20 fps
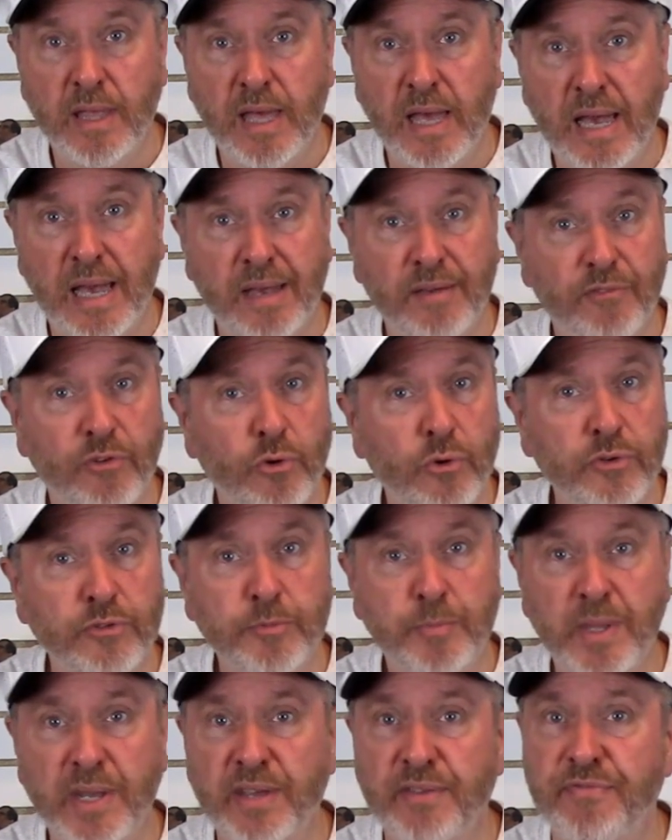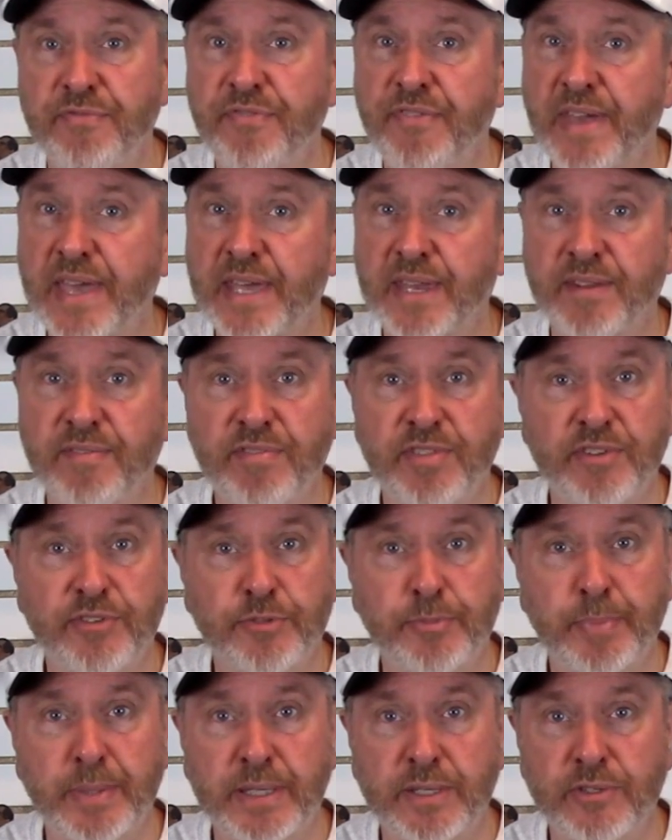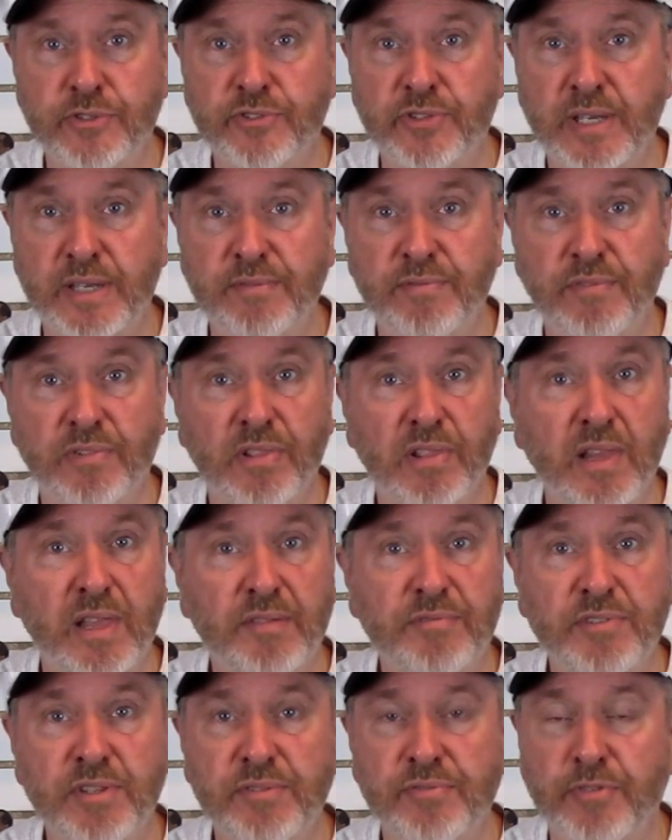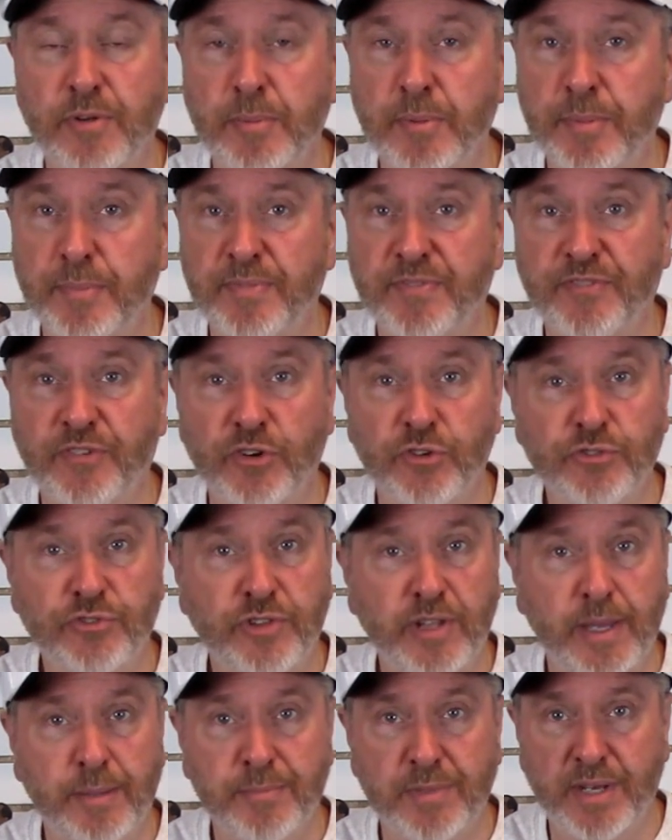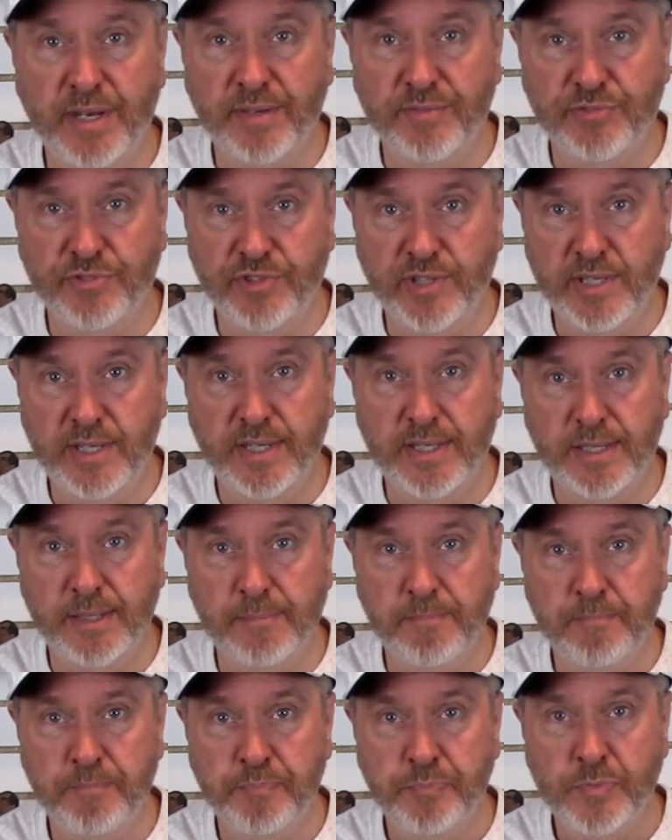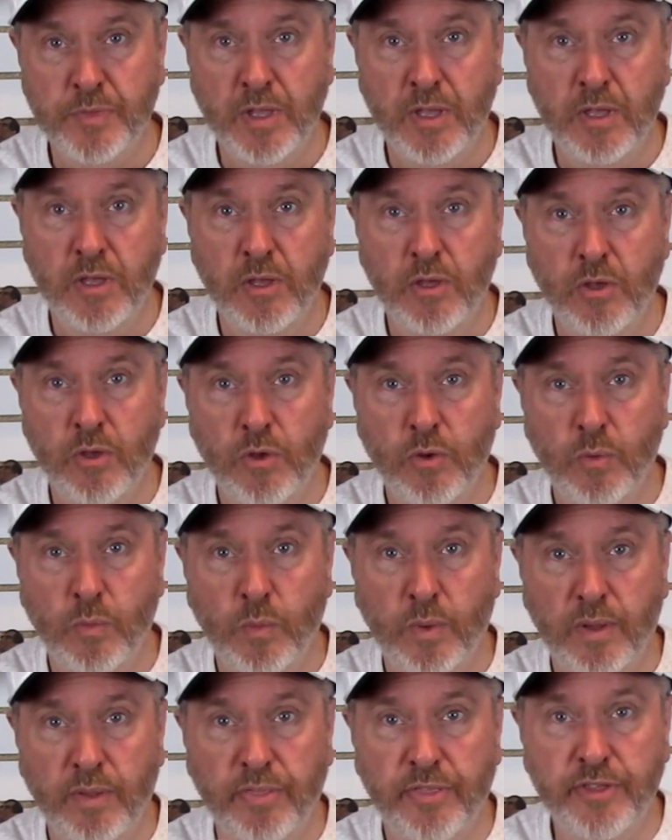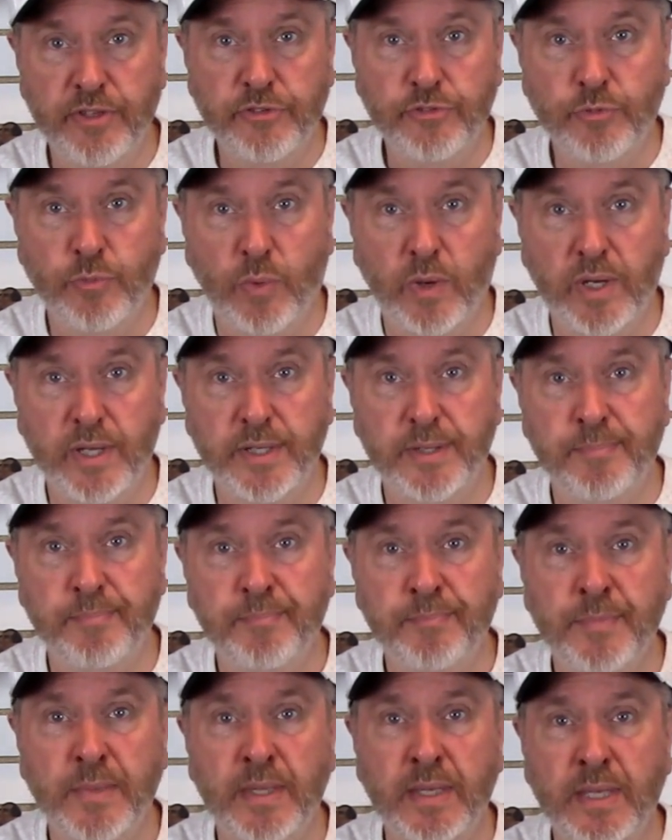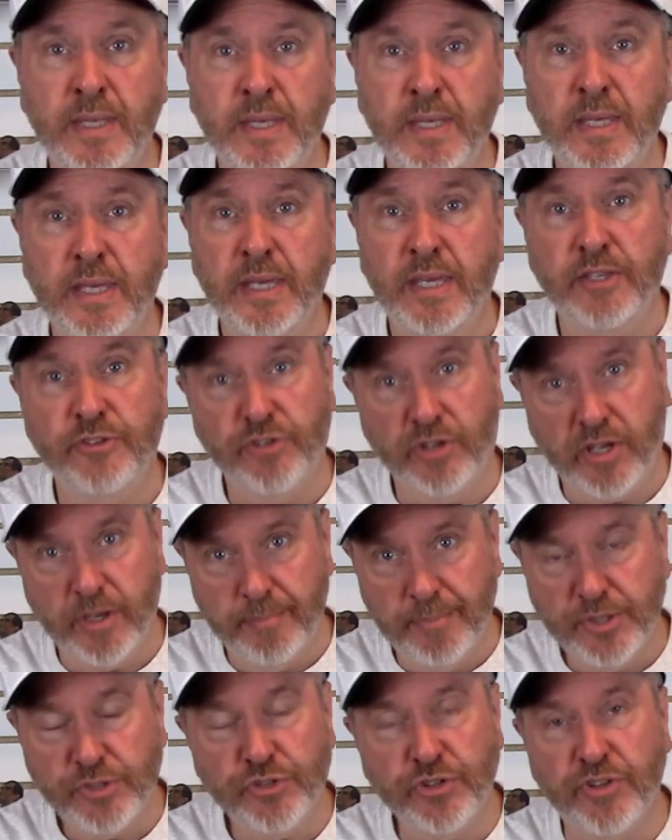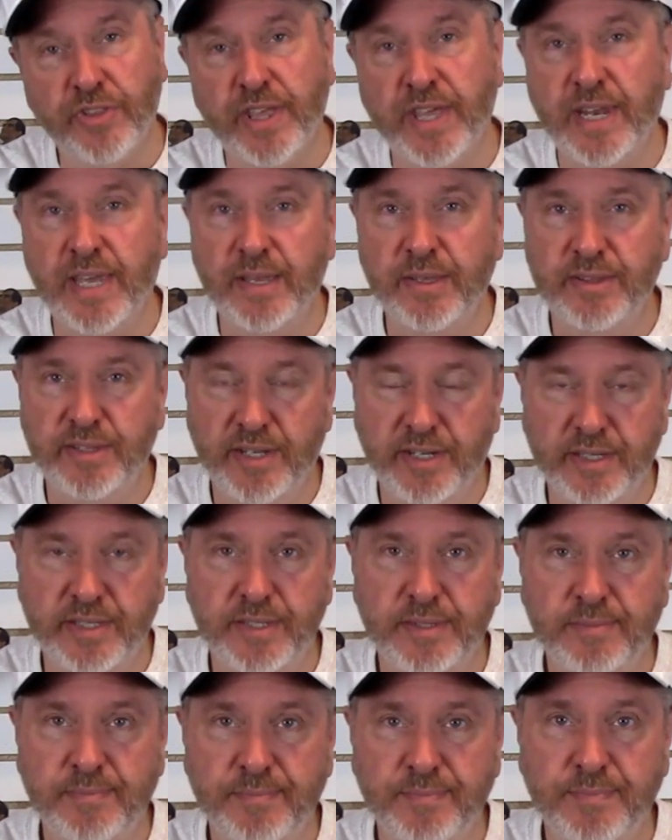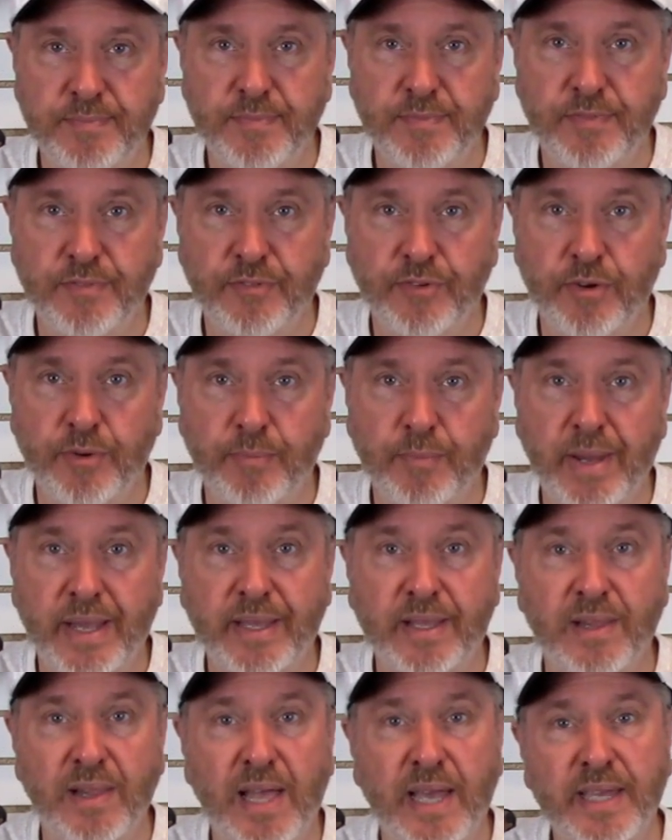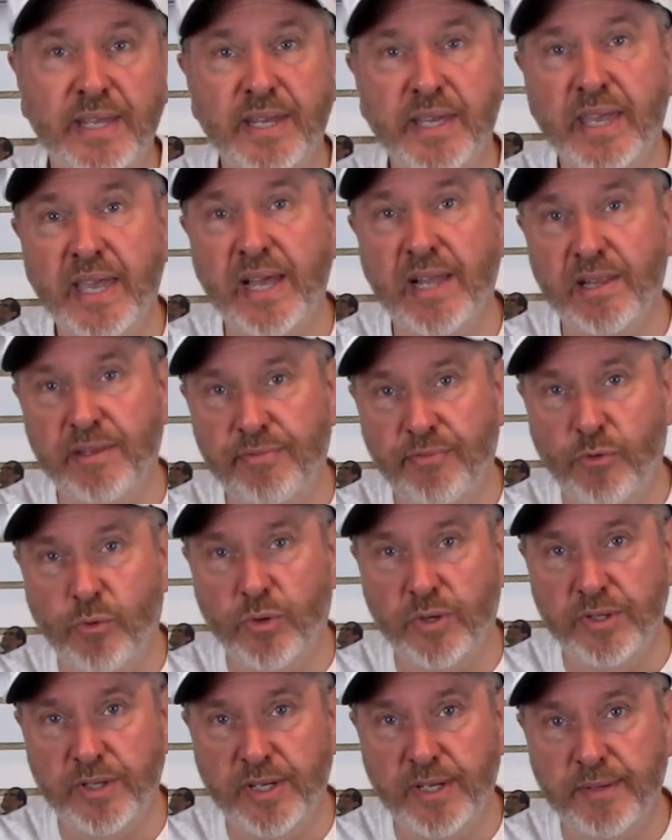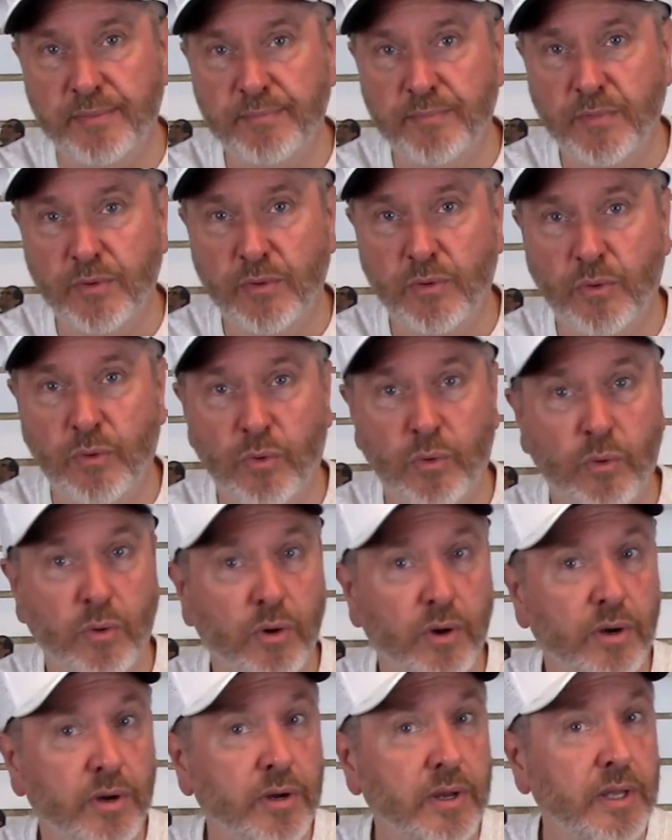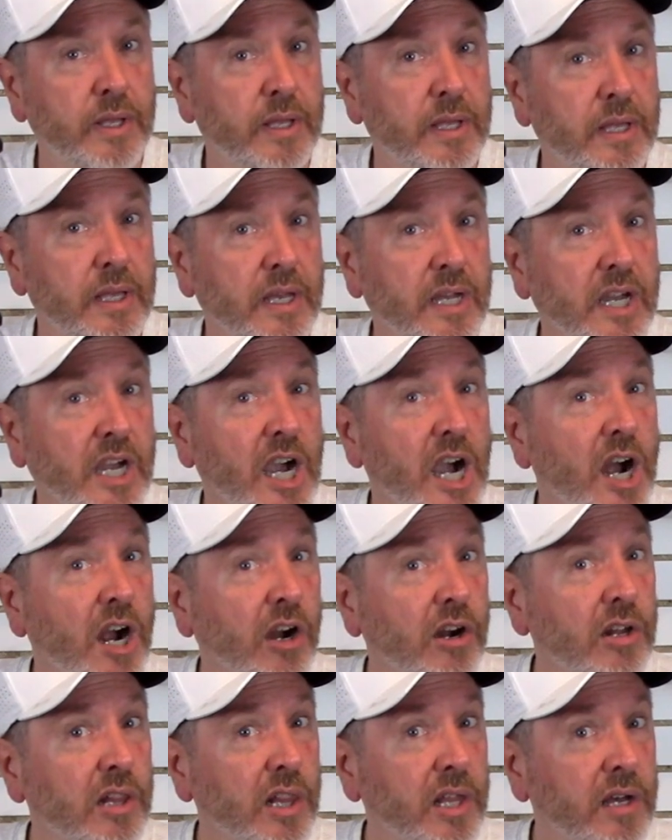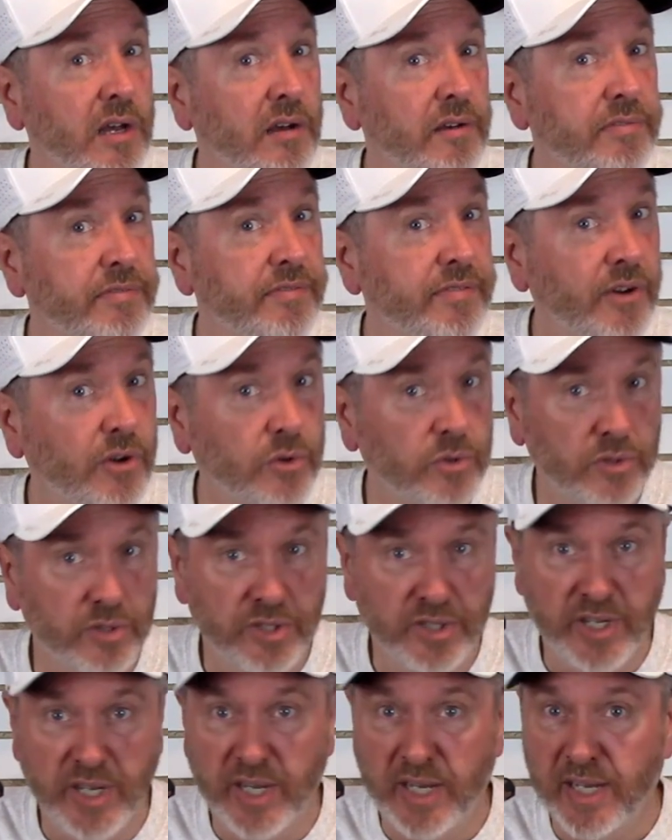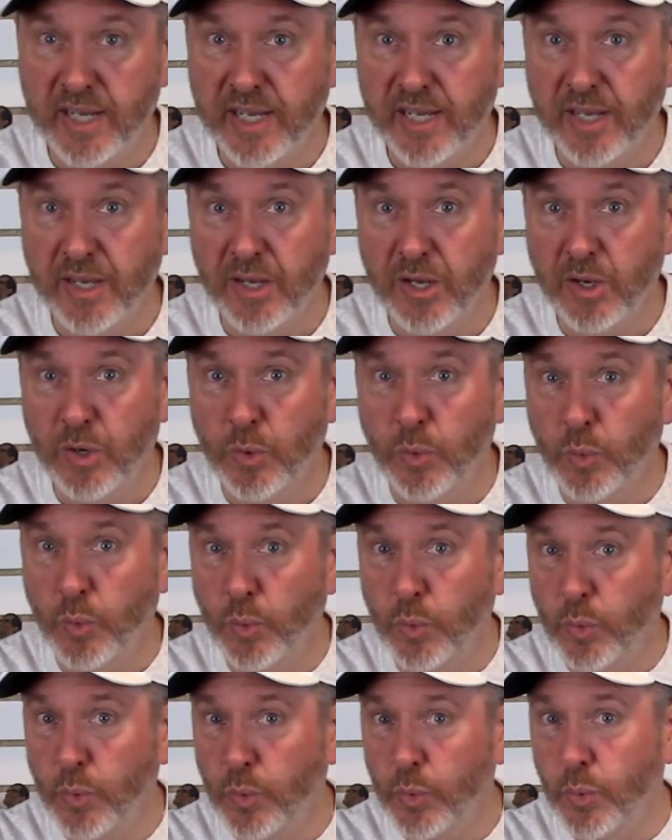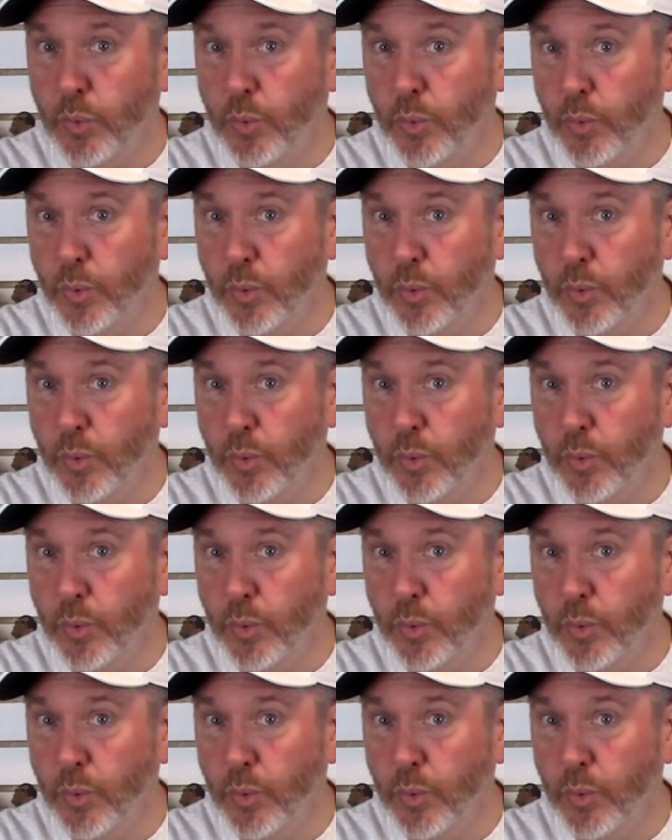I've always been a fan of this piece. I've loved it from the first time that I've seen it. Well, this one is a commission that I've done for my client in California, or California. Ooh.